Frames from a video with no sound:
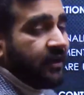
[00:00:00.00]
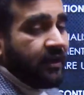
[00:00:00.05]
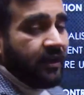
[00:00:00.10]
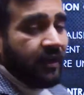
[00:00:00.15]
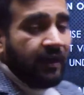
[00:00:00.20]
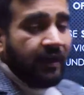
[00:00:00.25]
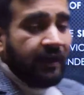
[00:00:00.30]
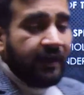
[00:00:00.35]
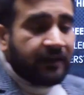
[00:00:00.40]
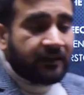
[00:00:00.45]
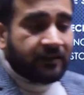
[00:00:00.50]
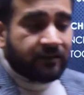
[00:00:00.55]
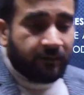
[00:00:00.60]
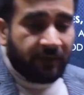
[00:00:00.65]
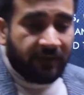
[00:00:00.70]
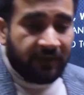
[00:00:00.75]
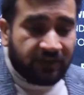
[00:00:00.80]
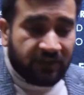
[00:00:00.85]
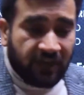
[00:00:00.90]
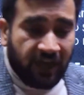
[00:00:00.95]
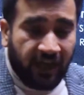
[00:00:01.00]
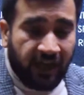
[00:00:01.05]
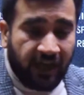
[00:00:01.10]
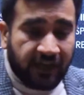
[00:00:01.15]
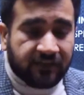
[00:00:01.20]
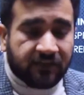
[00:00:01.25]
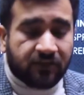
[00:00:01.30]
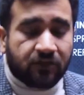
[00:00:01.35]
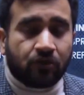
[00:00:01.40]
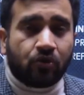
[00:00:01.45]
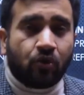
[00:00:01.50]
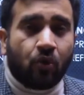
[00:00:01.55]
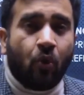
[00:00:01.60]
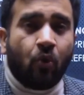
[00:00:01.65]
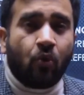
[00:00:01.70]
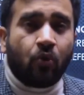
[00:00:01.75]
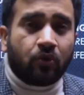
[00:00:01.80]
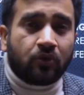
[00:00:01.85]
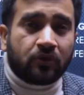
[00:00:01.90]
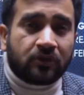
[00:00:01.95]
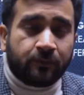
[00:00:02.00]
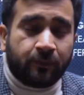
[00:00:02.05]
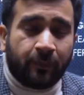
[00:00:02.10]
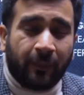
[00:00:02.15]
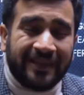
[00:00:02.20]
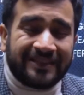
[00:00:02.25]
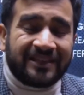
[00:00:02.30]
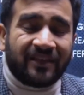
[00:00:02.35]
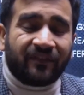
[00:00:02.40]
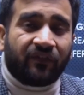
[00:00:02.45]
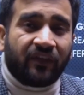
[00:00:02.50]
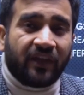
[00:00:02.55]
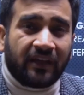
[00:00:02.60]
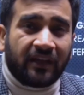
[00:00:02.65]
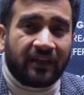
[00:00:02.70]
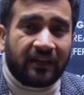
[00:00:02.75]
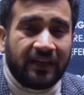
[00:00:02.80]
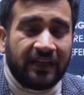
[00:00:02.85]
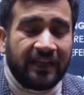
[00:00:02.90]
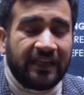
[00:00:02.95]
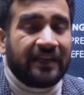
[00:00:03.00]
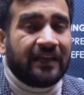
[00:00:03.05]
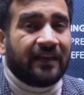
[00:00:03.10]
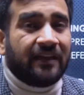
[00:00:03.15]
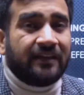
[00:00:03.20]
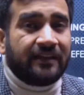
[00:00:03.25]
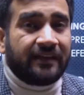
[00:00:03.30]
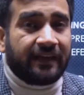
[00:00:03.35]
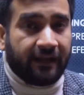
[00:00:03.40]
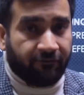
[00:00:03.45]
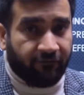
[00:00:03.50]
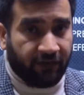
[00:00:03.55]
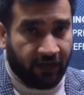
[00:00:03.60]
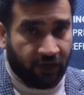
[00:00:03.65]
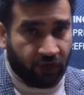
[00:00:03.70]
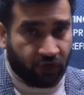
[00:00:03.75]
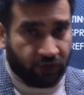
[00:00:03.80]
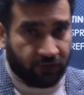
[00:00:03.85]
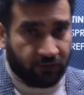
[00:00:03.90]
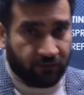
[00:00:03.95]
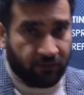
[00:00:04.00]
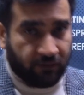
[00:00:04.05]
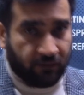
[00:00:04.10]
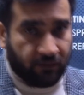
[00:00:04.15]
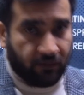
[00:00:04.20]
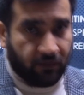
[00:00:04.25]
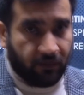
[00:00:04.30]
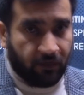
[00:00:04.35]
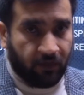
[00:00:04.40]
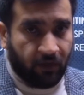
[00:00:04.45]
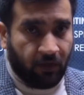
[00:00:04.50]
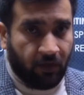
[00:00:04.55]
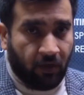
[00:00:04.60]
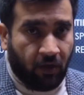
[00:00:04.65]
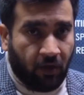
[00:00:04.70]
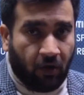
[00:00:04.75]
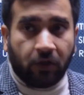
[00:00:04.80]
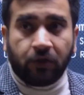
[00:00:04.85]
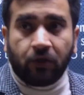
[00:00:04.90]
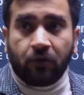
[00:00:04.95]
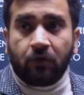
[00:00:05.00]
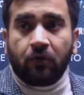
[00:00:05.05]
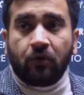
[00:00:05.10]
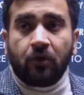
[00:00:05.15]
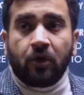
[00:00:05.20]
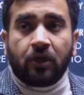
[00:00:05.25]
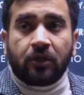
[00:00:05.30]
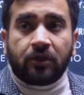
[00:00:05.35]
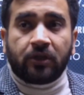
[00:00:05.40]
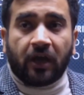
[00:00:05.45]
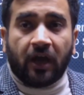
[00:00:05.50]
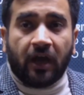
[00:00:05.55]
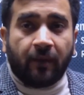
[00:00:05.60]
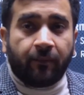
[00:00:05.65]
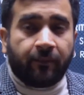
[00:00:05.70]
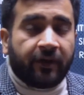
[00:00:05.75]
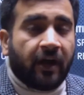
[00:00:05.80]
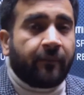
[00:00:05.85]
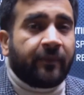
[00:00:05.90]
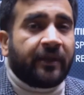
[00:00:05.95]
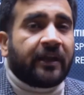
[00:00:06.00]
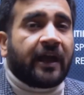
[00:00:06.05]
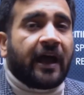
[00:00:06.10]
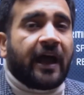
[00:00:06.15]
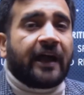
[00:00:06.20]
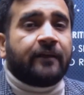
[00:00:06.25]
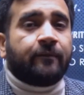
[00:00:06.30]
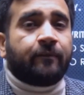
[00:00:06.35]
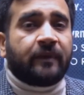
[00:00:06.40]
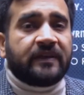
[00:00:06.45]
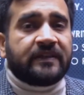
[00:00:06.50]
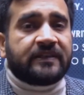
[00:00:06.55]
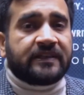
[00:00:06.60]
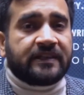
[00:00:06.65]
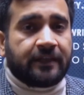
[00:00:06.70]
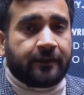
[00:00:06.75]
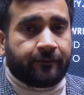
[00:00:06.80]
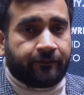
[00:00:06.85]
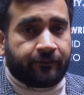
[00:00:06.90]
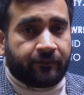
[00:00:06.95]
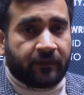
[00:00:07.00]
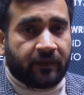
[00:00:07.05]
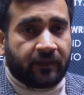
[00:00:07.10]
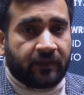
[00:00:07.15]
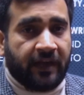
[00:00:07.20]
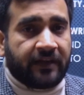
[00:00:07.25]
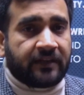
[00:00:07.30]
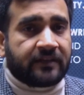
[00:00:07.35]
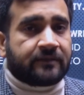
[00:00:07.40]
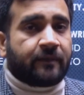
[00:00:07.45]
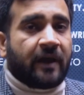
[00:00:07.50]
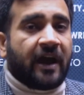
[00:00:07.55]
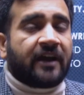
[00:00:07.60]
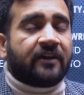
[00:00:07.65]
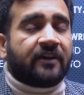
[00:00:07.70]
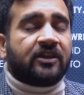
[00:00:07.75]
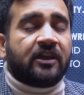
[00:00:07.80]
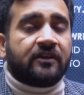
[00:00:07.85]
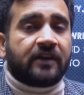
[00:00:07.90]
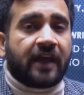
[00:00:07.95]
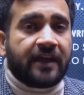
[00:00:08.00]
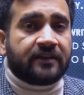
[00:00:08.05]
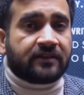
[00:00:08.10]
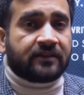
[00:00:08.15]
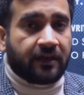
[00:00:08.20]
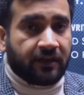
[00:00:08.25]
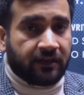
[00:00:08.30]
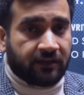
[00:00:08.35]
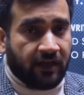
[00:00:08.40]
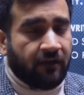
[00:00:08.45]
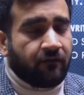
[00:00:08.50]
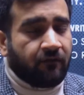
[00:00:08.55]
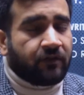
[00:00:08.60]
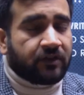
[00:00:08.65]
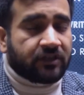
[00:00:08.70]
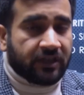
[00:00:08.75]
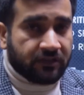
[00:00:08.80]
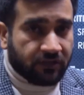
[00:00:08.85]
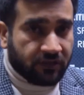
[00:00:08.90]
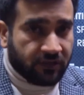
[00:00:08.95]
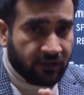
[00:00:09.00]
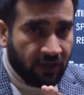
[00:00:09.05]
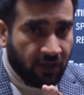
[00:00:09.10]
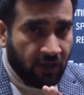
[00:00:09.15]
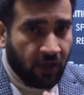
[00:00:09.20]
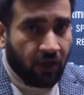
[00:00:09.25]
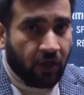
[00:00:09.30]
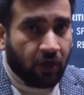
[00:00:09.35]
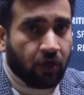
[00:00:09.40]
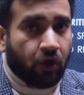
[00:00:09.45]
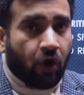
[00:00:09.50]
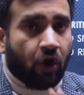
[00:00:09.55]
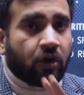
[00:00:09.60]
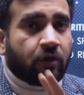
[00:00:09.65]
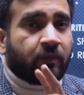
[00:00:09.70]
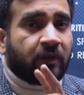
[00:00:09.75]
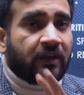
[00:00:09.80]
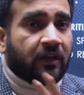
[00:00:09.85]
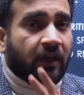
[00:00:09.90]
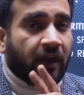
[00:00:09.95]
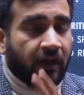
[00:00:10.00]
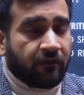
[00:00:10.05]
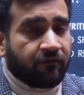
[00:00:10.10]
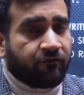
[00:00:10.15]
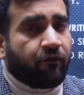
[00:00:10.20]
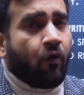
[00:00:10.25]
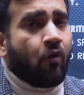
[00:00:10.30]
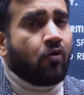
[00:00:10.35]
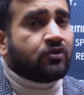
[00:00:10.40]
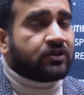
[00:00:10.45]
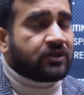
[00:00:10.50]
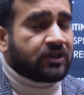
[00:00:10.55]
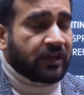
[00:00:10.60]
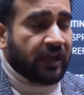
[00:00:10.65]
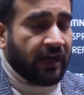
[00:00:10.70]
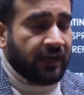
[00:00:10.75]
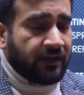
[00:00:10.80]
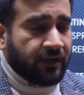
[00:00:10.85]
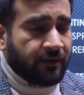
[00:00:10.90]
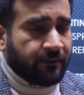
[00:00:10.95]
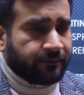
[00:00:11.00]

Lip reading: hate speech has no specific legal definition. Although the upcoming IPC, that is Bharatiya Nyaya Sanhita, which has not been enforced yet,